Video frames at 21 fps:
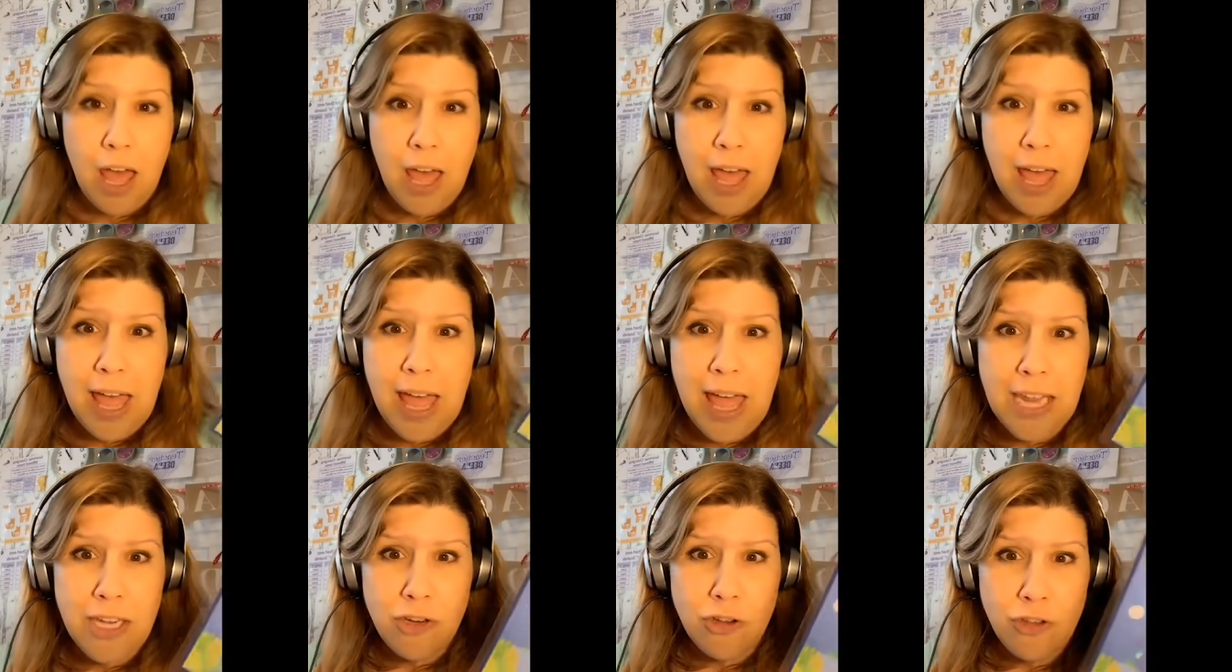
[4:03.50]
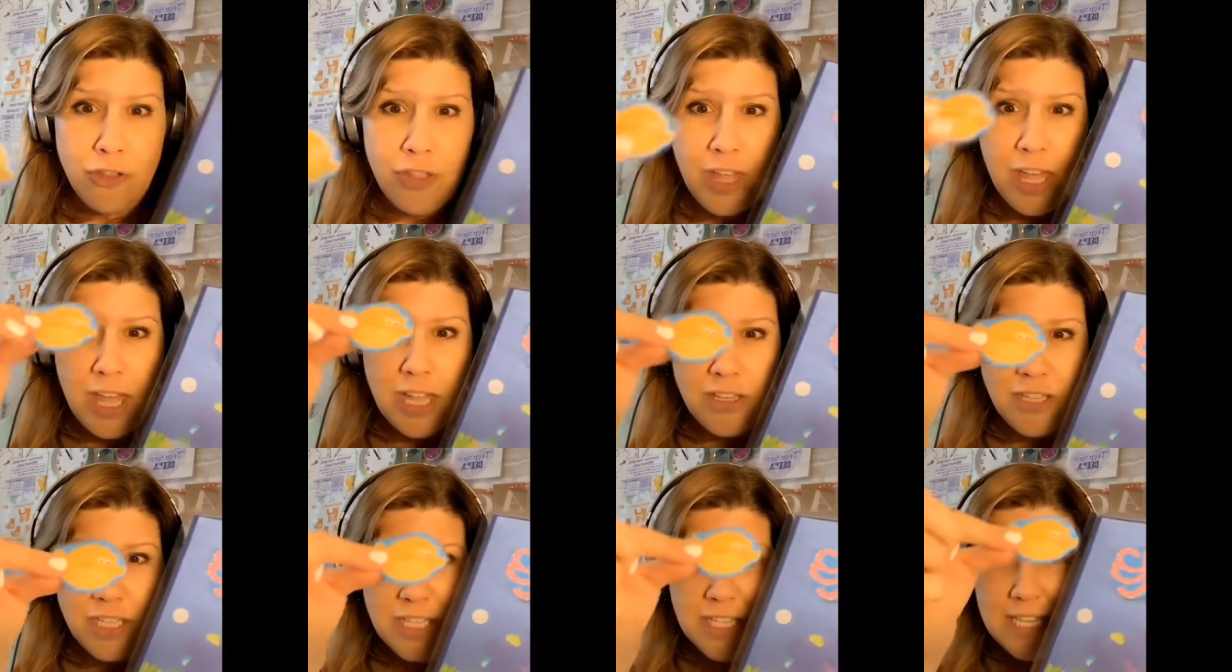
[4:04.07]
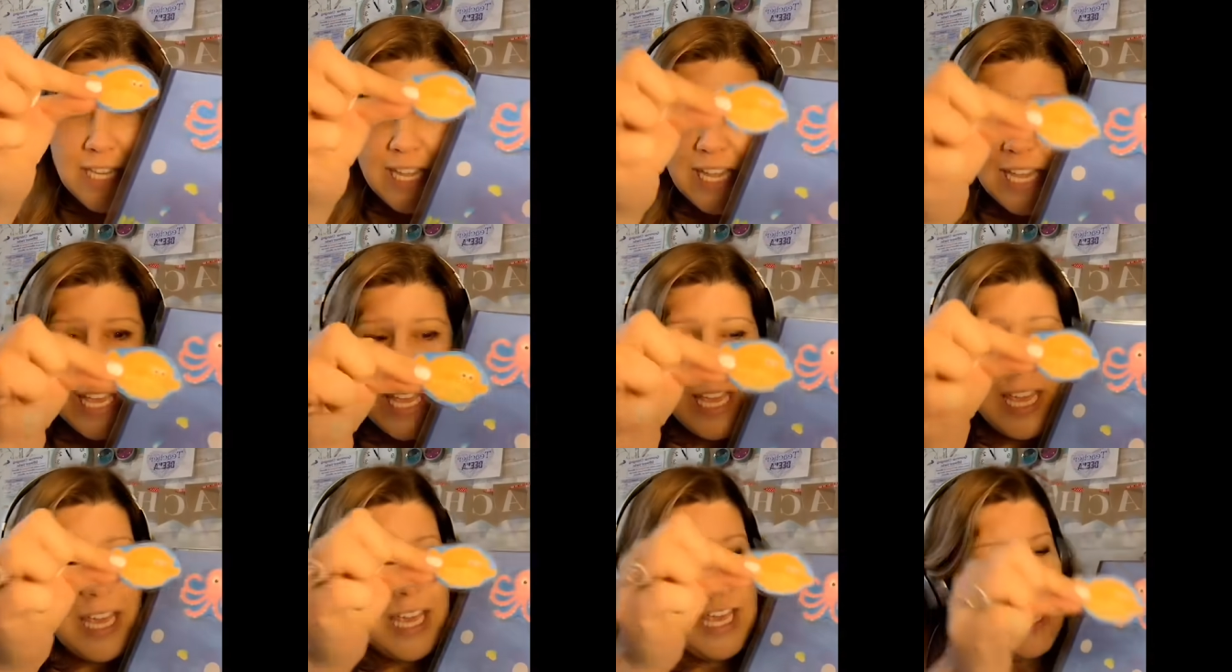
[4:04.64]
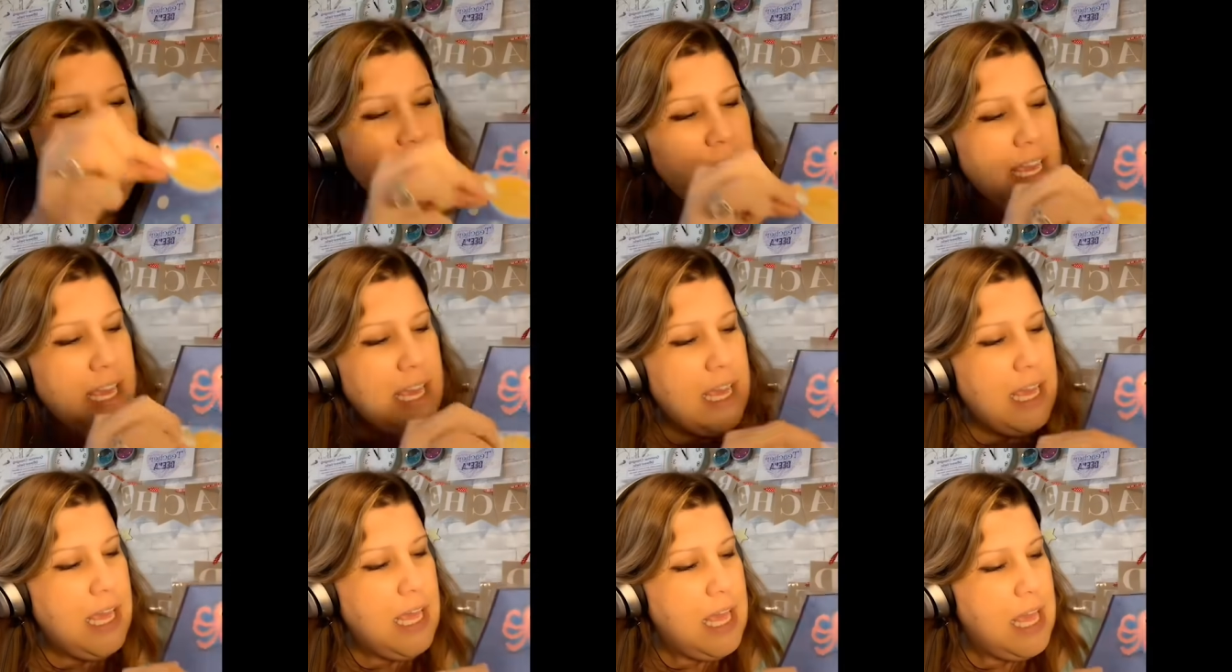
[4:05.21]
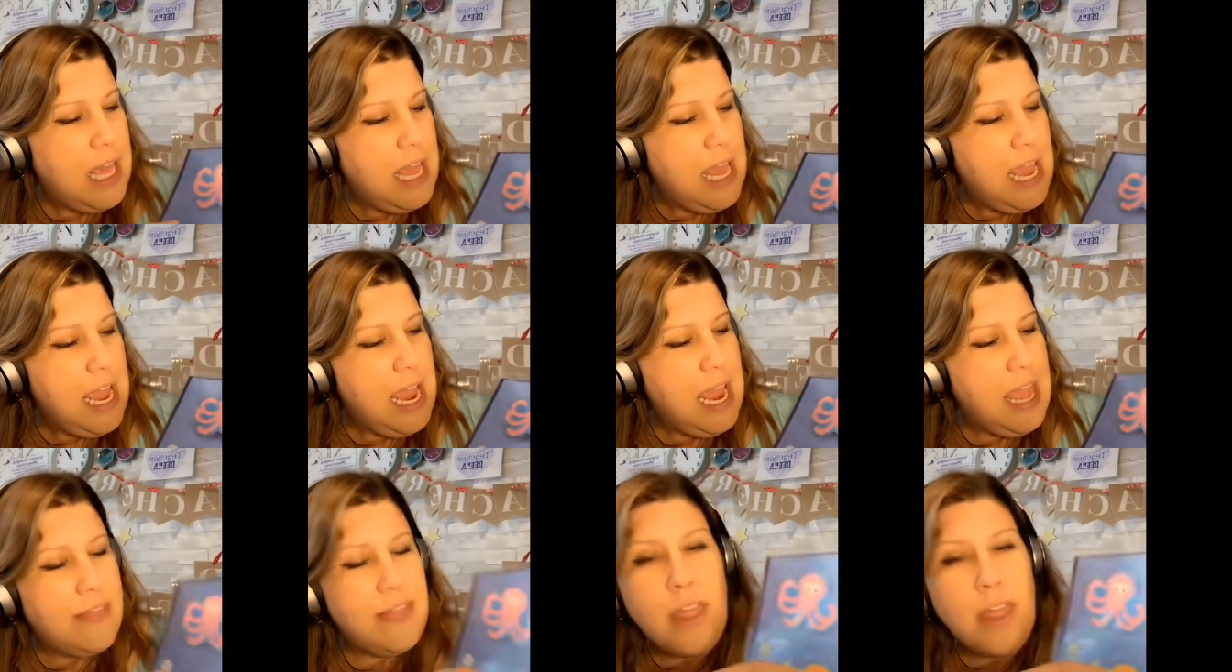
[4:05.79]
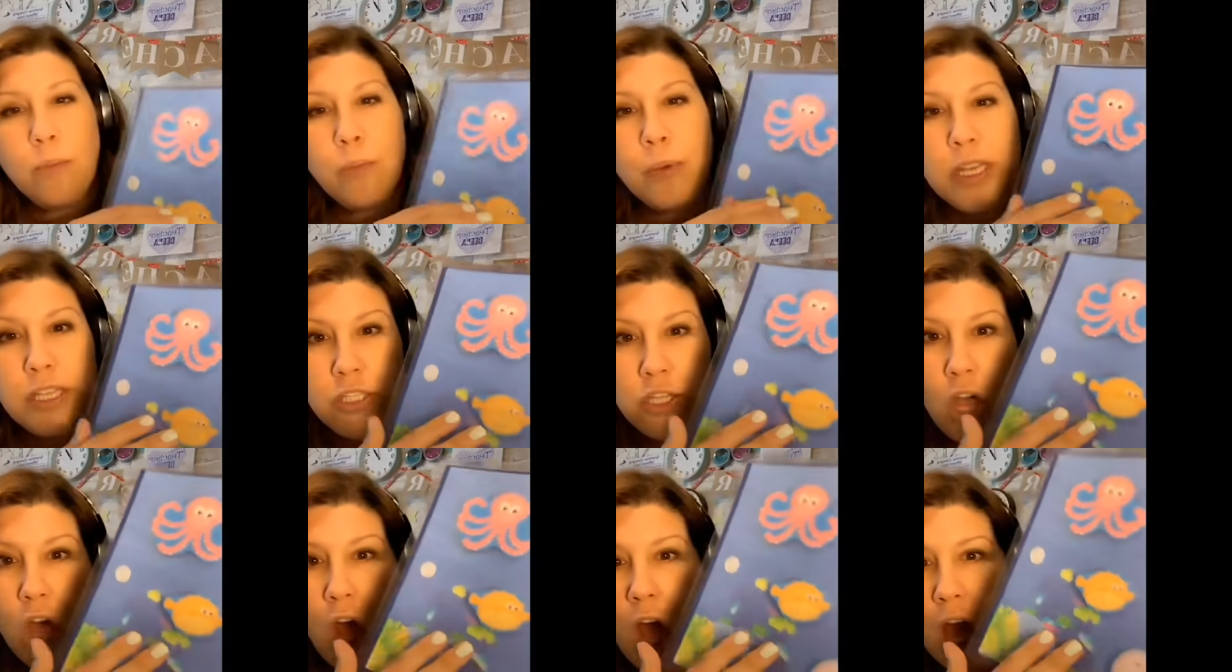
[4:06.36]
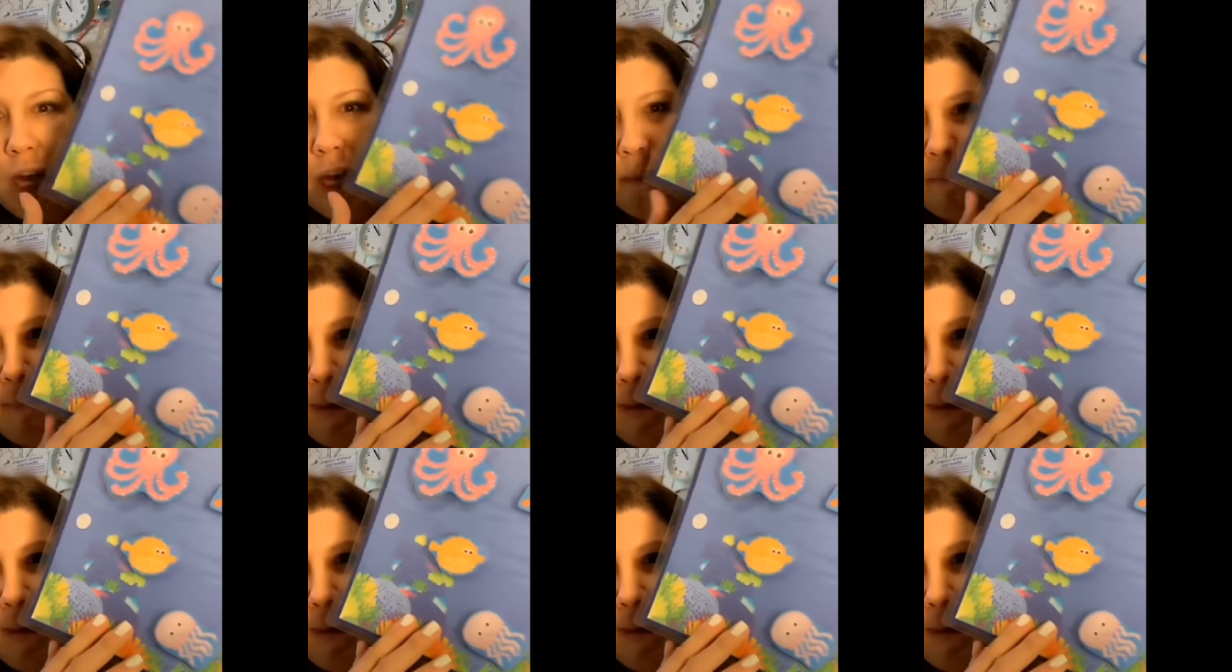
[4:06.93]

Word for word: under the sea. And then we talk